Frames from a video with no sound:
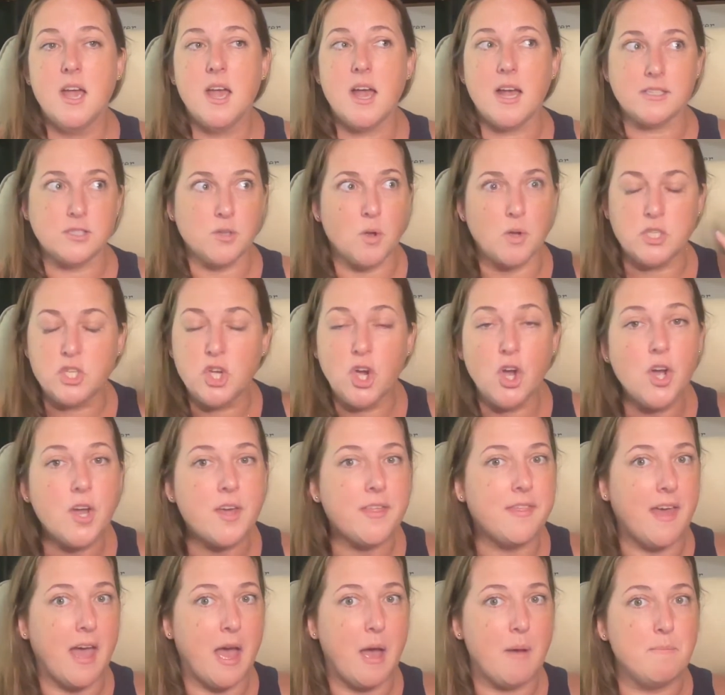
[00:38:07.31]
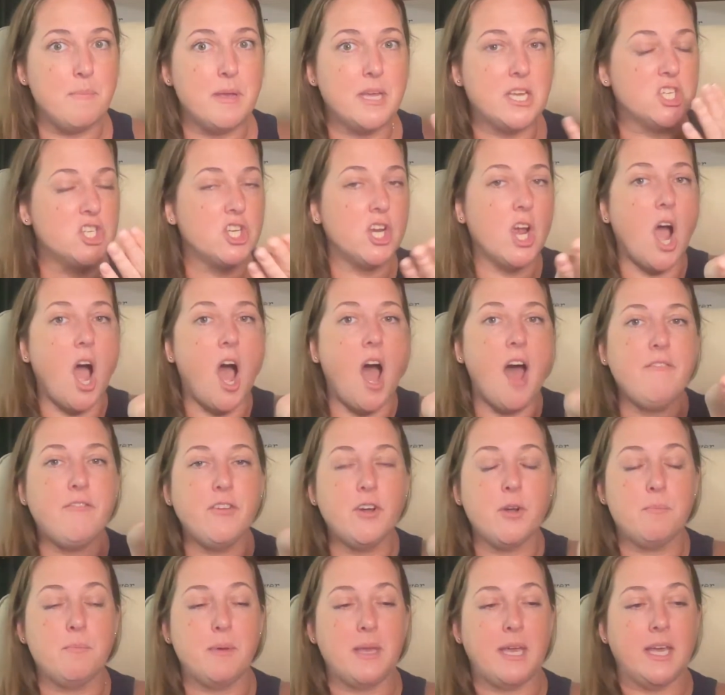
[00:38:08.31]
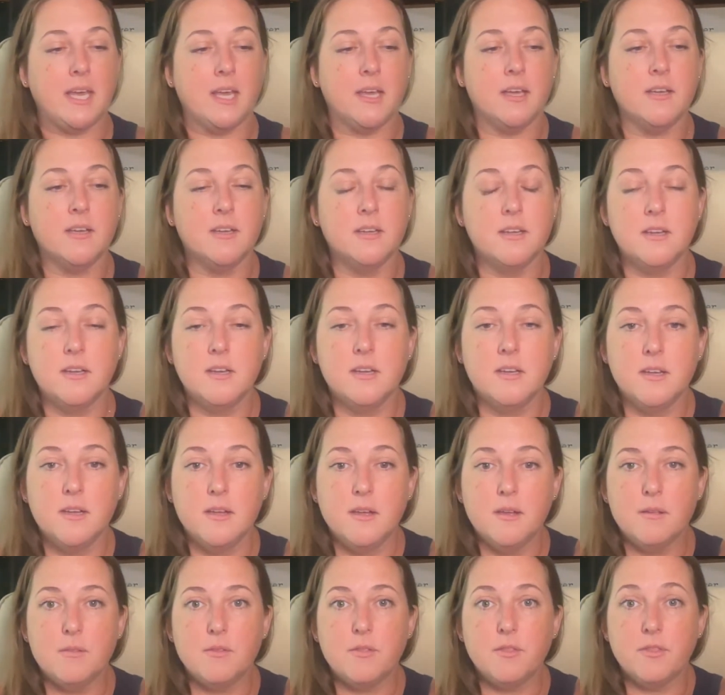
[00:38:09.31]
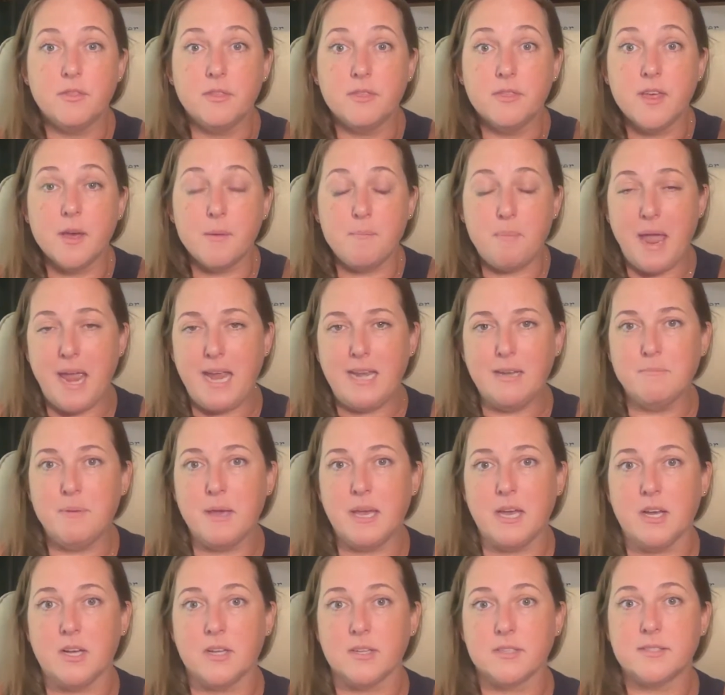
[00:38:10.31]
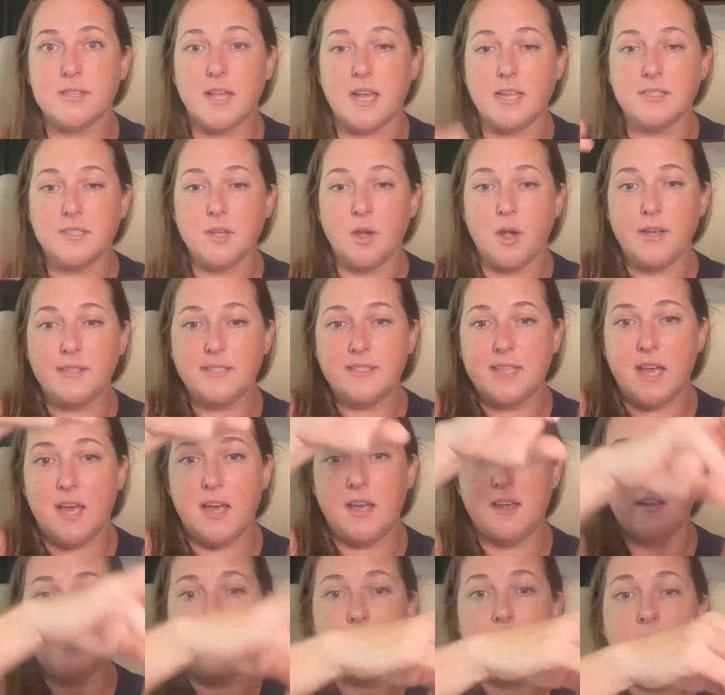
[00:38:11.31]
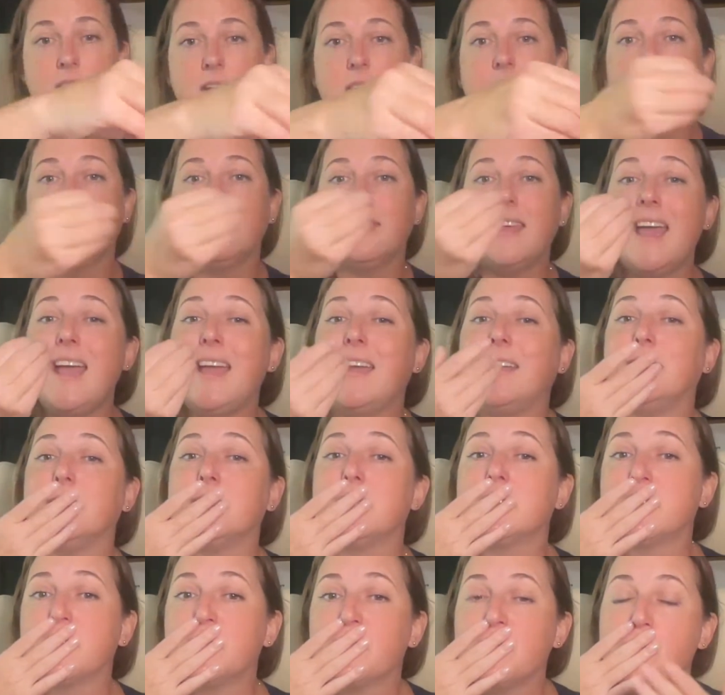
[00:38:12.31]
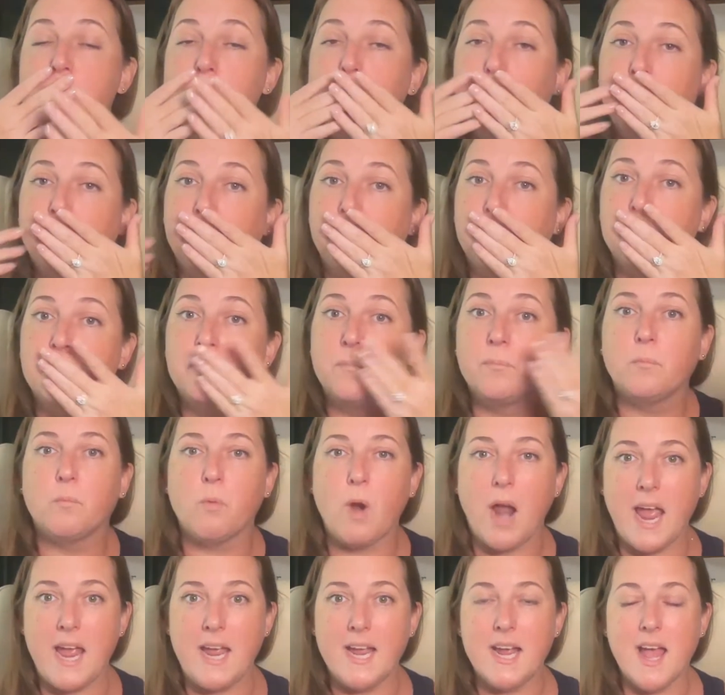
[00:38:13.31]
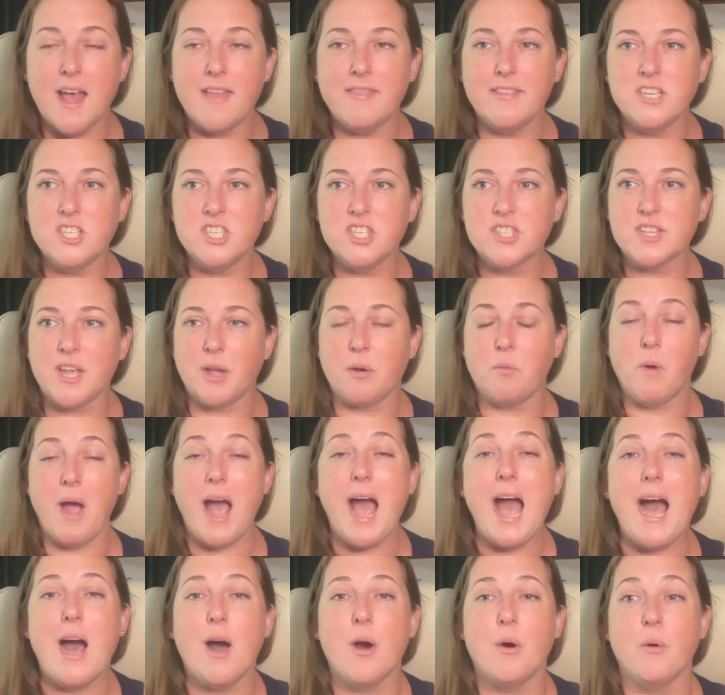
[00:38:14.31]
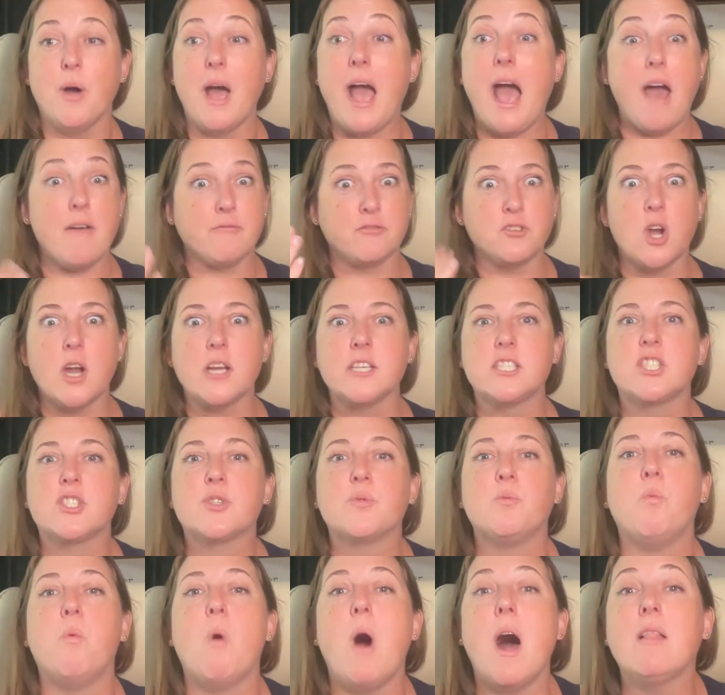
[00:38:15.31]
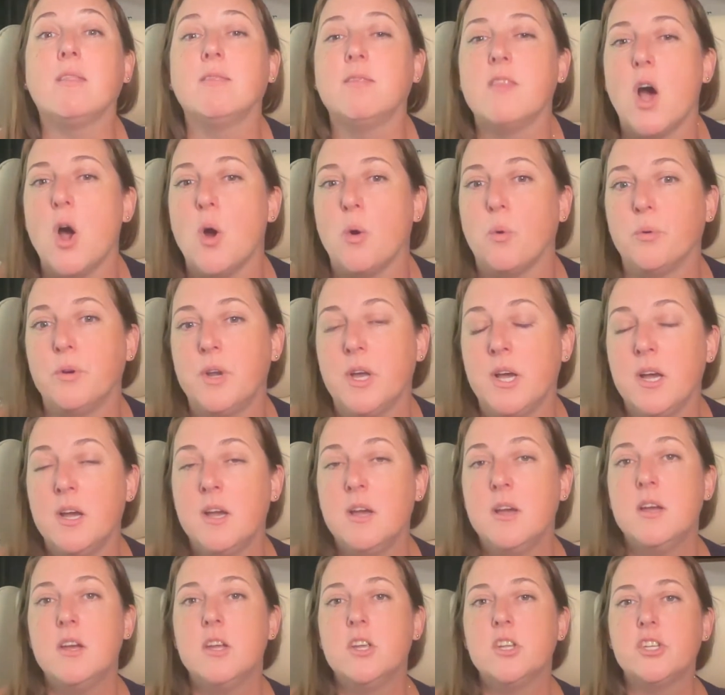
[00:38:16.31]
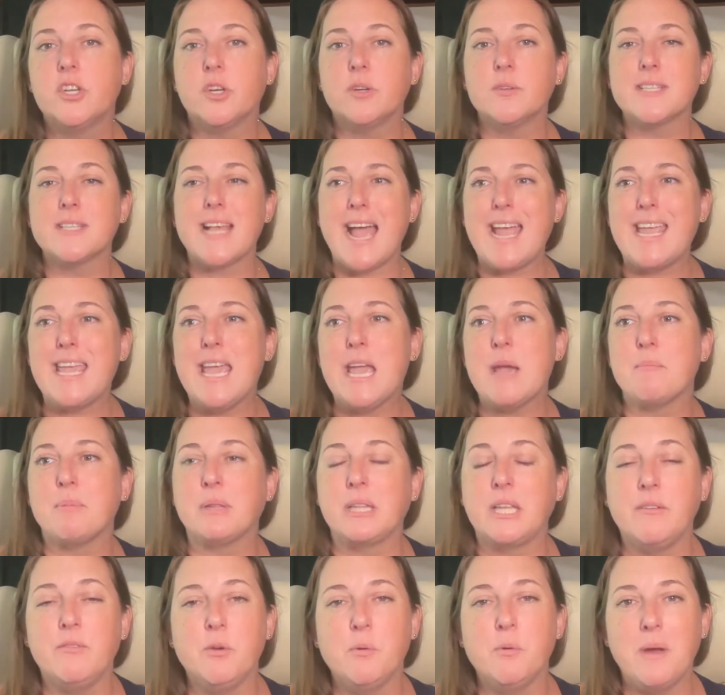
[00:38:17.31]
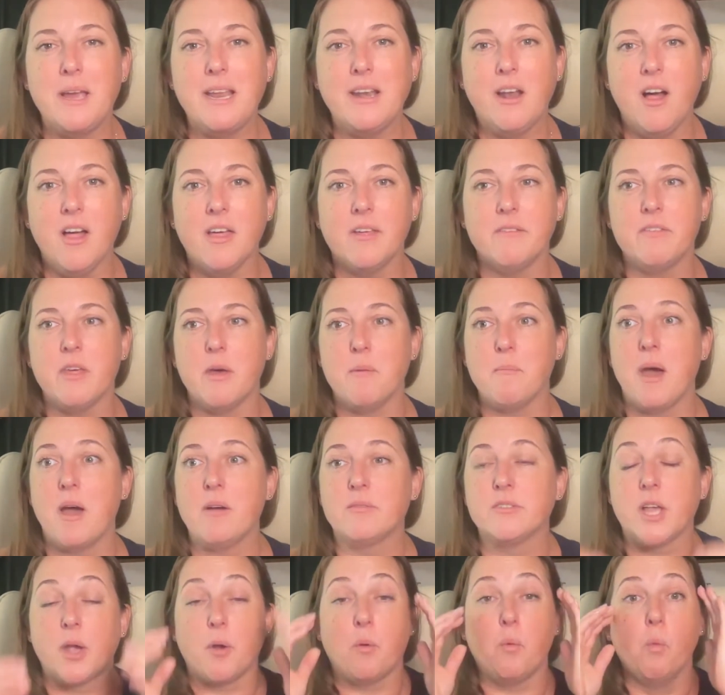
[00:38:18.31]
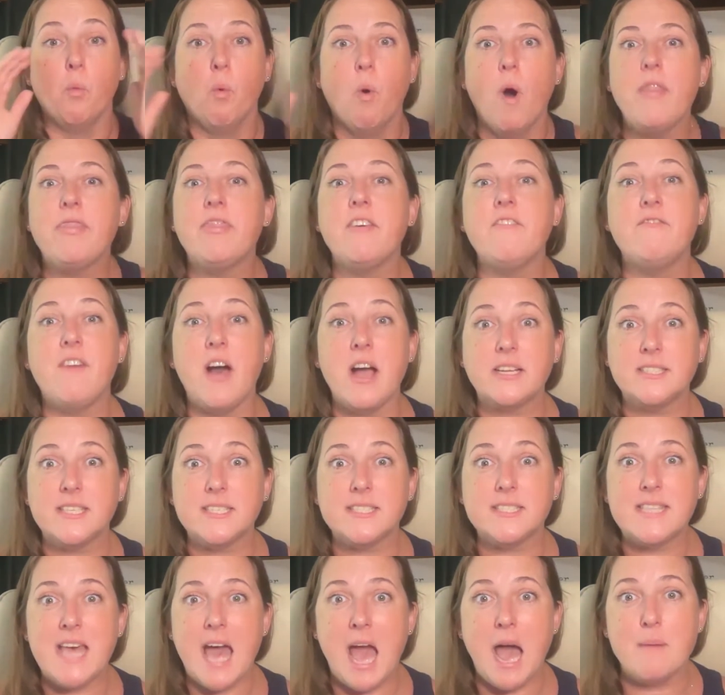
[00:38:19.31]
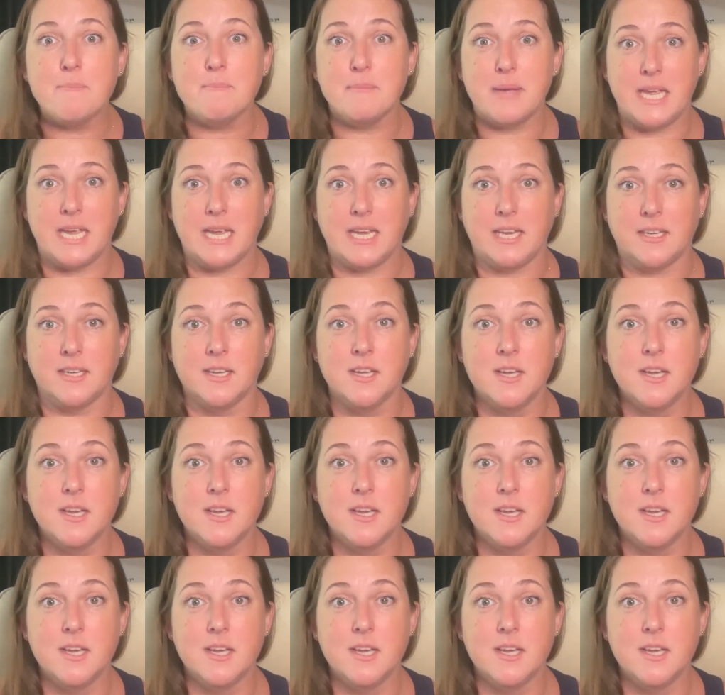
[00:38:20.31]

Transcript: And so I took them because she offered me the pain pills. And so I said, thanks. Right? And then she's like, "Wow." After I swallowed, she goes, "I can't believe you ate all of them." I was like, "What the fuck does that mean?"